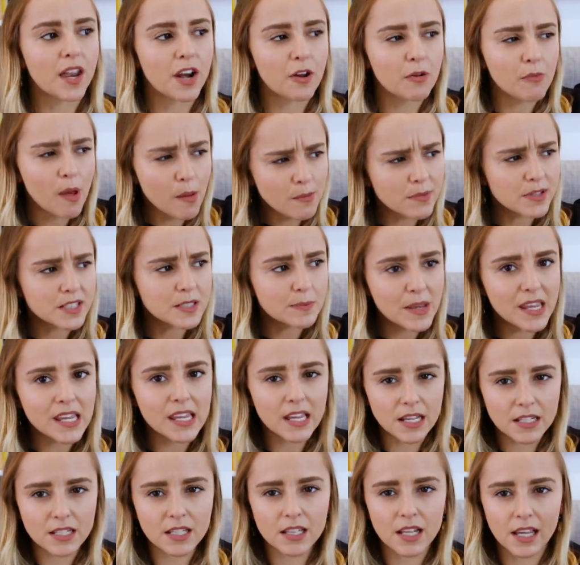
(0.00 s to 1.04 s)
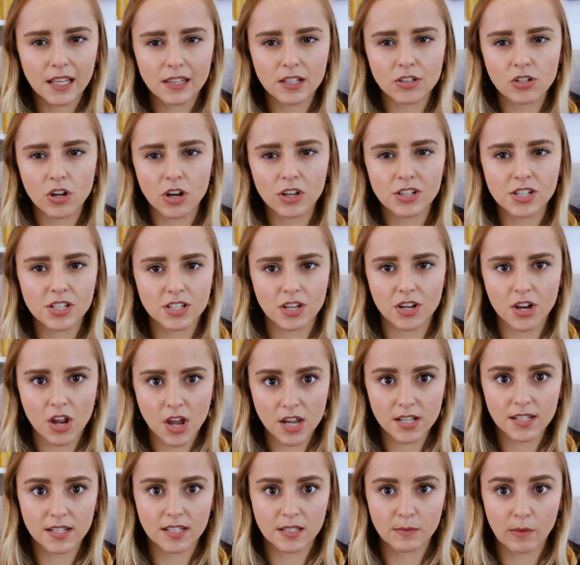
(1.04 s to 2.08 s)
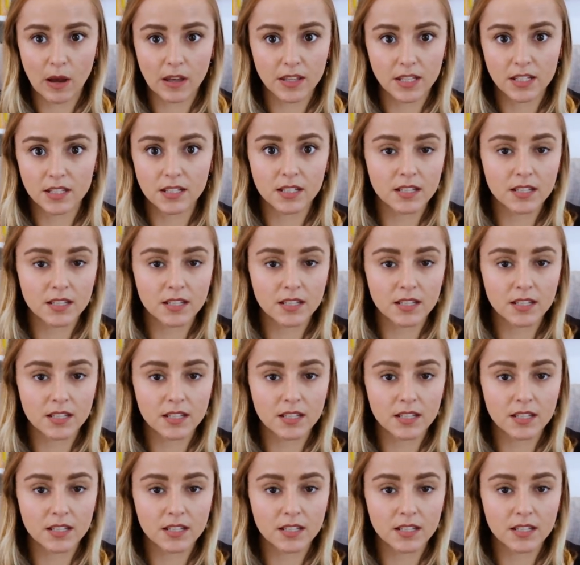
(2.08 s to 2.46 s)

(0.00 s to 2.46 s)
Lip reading: And I remember speaking to like the doctors and nurses about this,